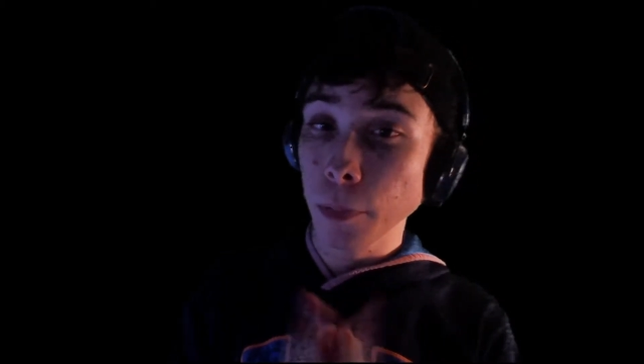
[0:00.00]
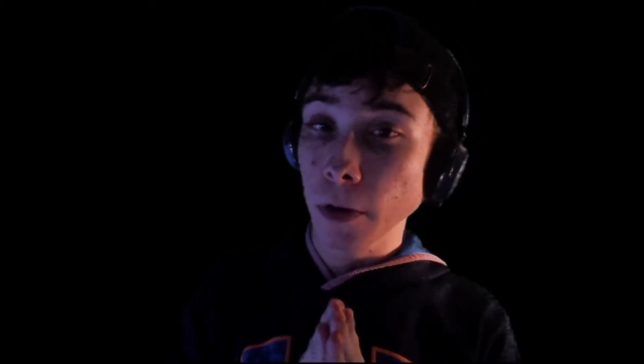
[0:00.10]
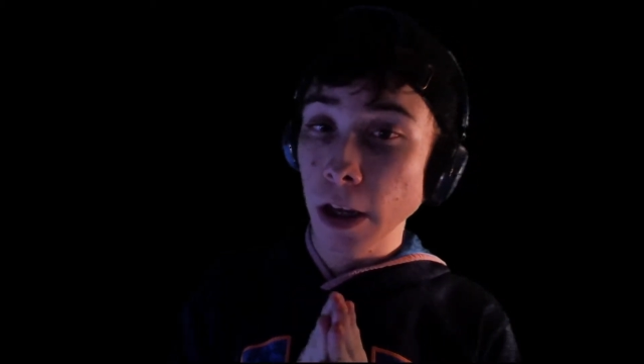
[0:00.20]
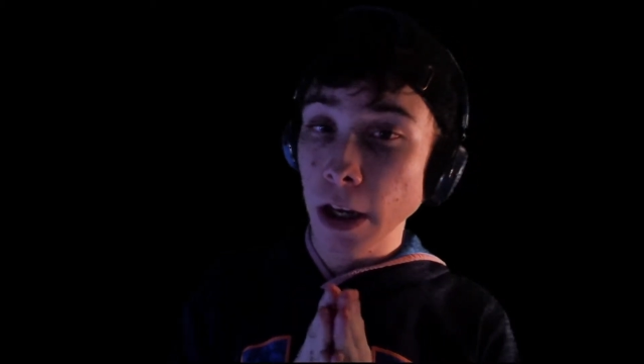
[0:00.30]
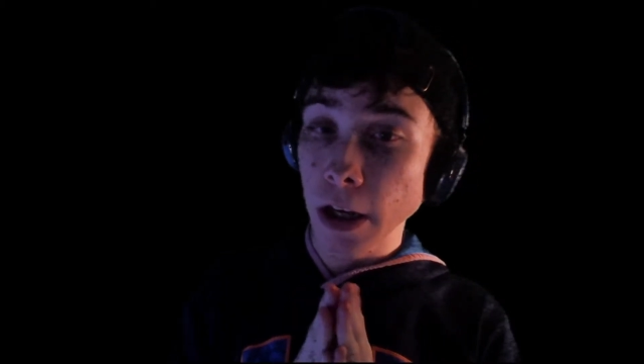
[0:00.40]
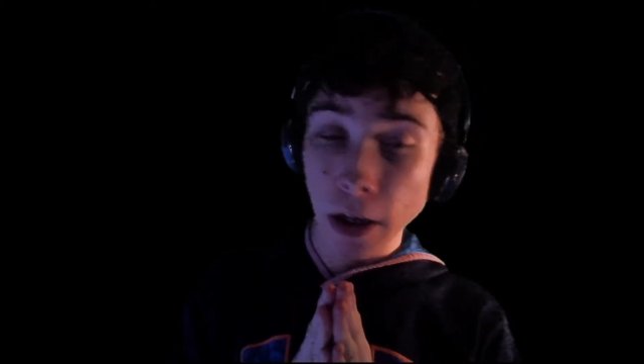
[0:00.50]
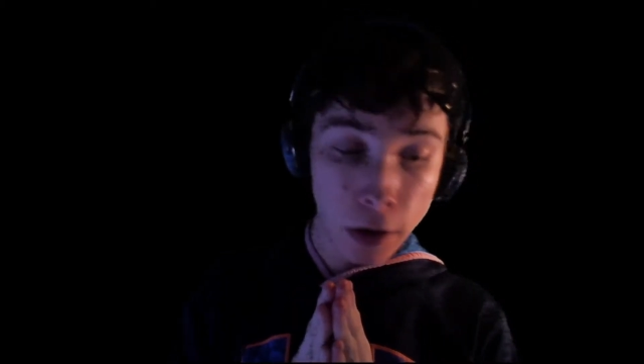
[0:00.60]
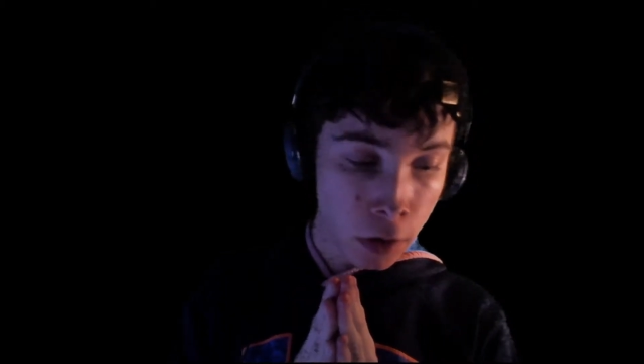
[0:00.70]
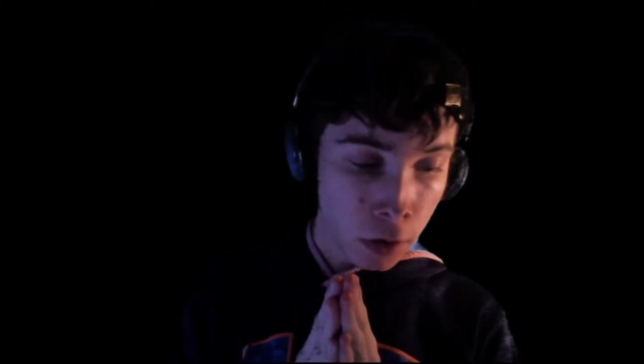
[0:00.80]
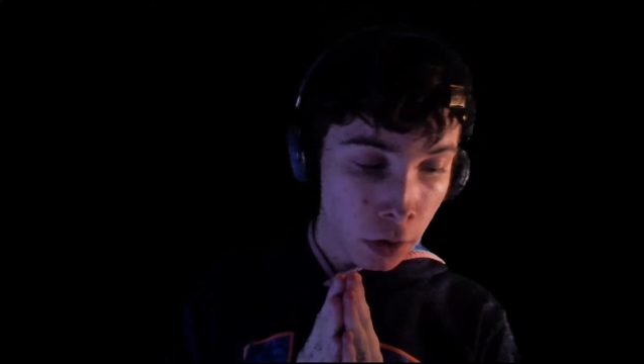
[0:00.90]
playing
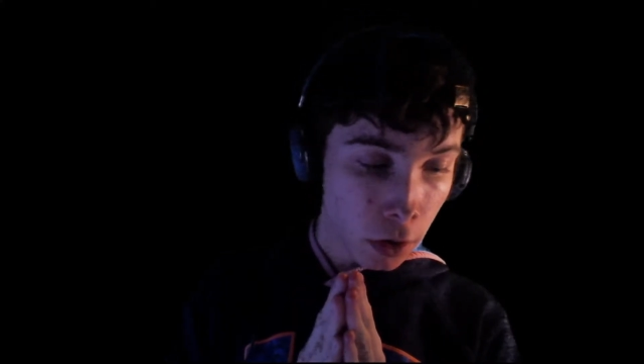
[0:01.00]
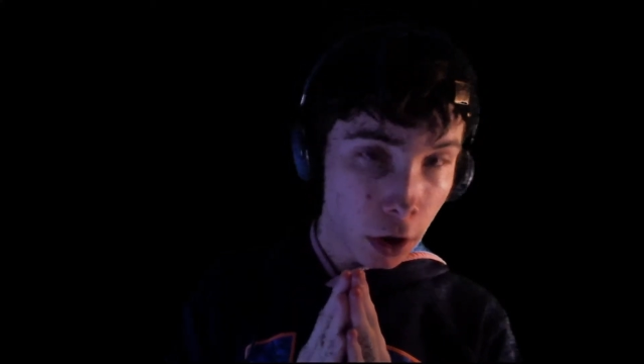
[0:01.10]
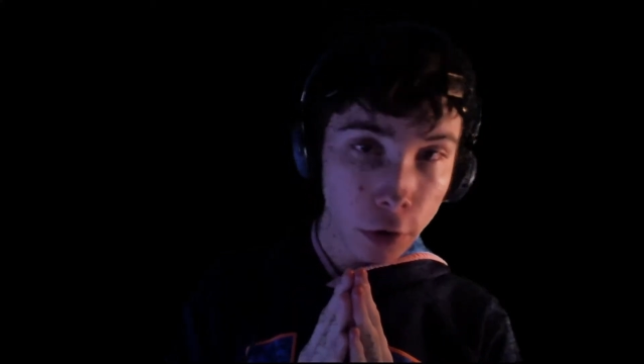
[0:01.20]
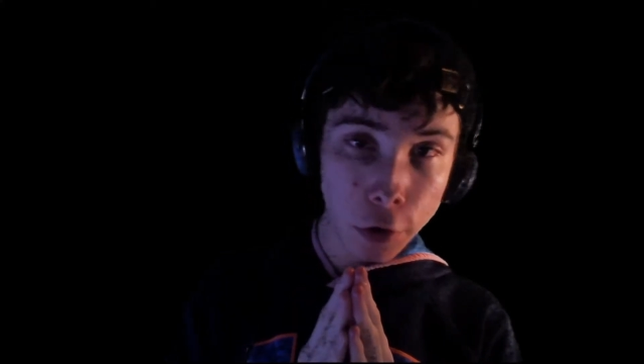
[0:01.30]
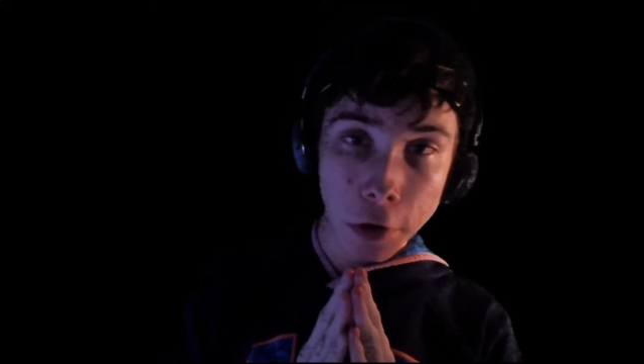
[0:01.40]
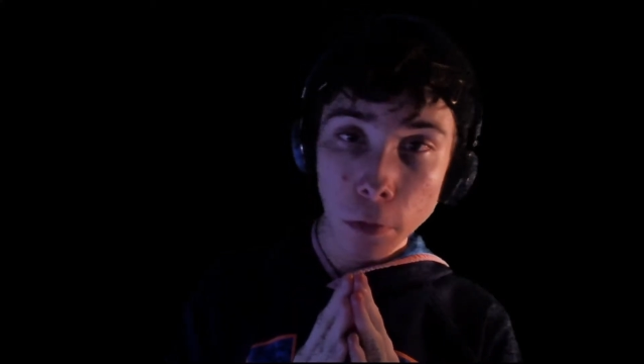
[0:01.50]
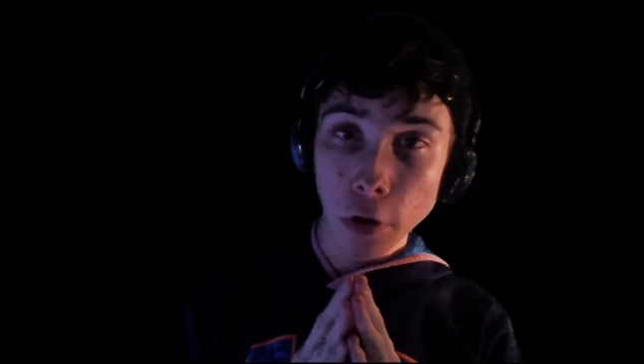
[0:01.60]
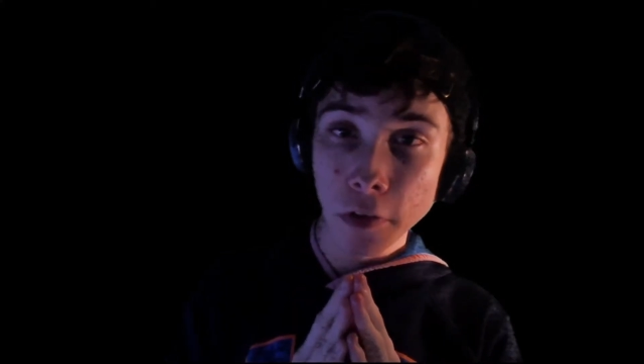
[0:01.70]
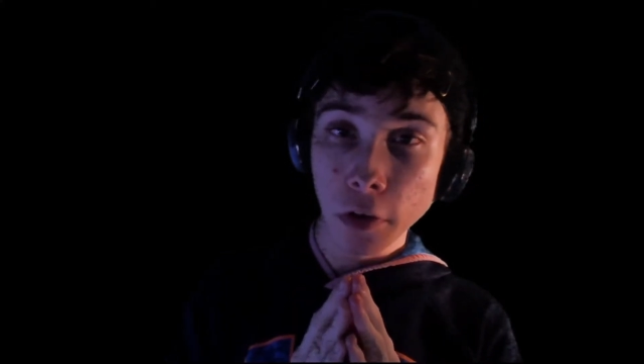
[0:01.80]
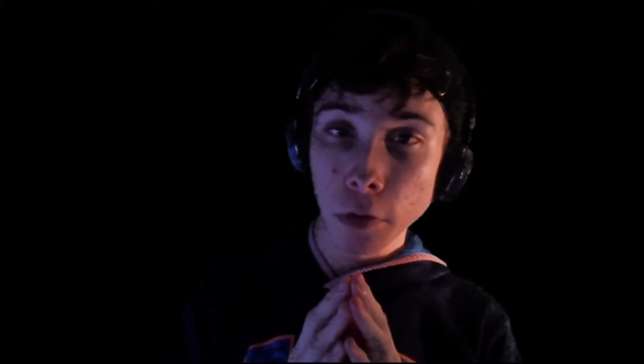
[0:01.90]
Call of Duty
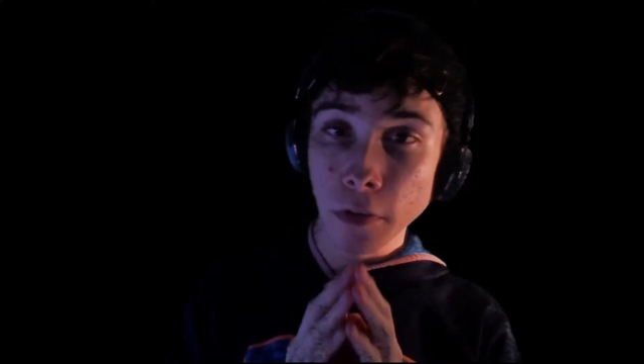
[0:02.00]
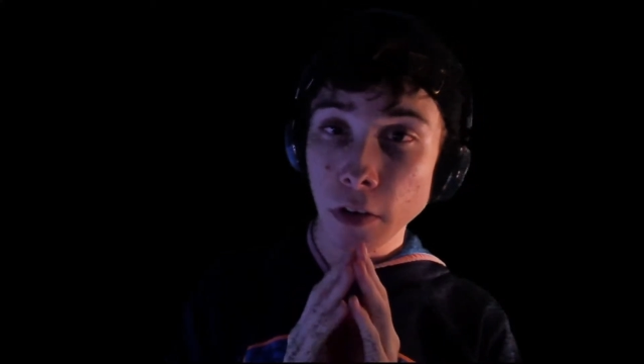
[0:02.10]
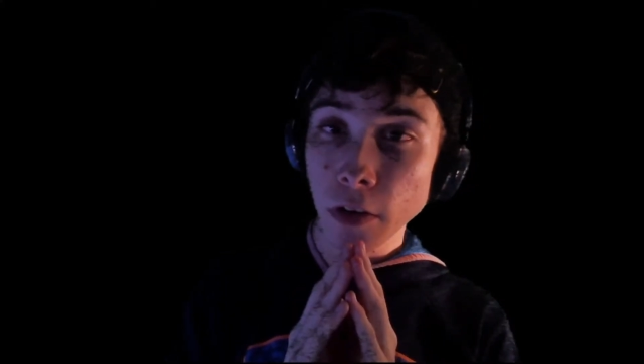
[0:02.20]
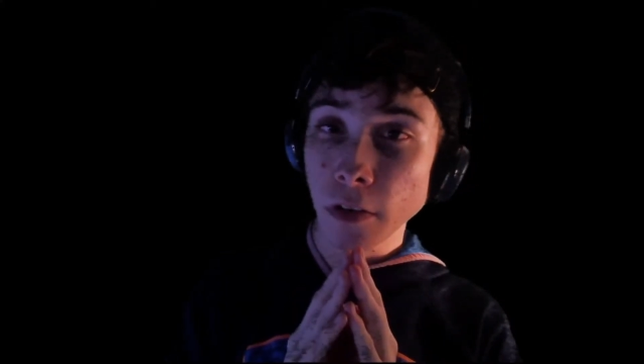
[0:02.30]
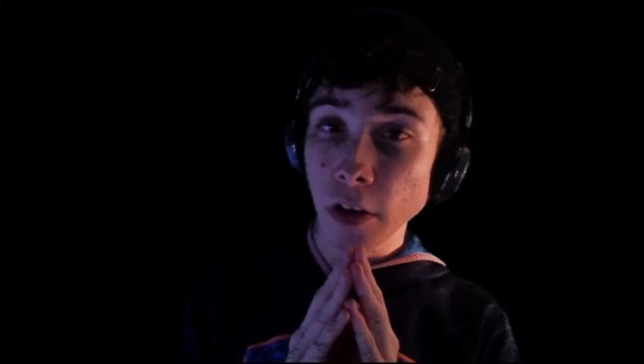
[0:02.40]
Warzone since